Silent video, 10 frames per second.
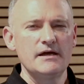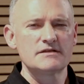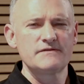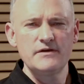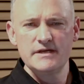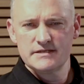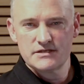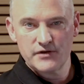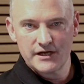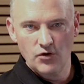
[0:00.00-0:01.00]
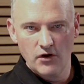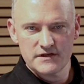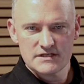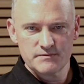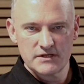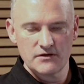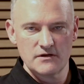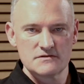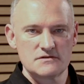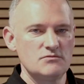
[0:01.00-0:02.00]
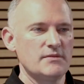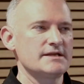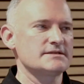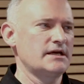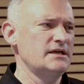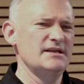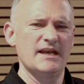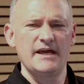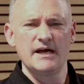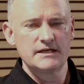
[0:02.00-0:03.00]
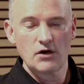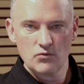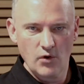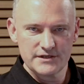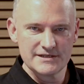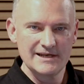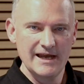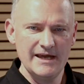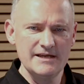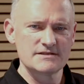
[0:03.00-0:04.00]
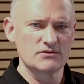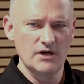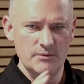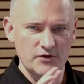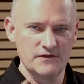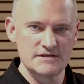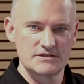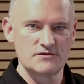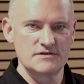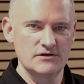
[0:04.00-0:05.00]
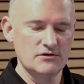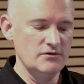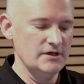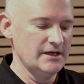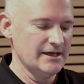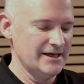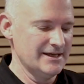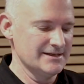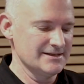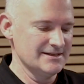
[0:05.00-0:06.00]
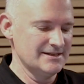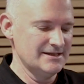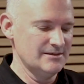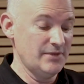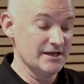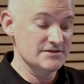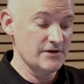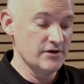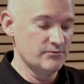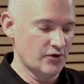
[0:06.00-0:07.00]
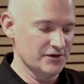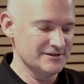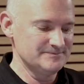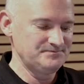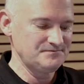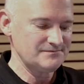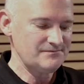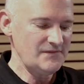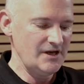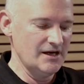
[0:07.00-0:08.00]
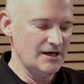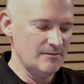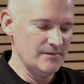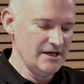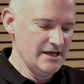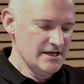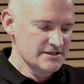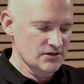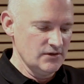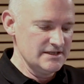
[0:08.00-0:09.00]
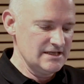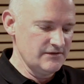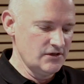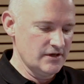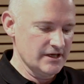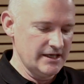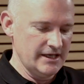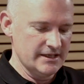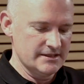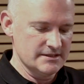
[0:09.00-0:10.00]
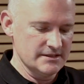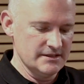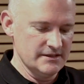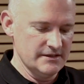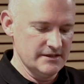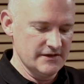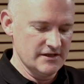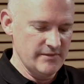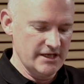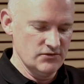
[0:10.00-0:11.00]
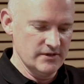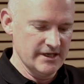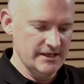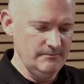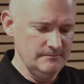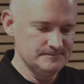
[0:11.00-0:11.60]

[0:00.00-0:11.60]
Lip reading: It's very easy to ignore this because you might say delay, I don't want a delay, so I put this to 0, and but it's very important. So let's have a look at the menu again.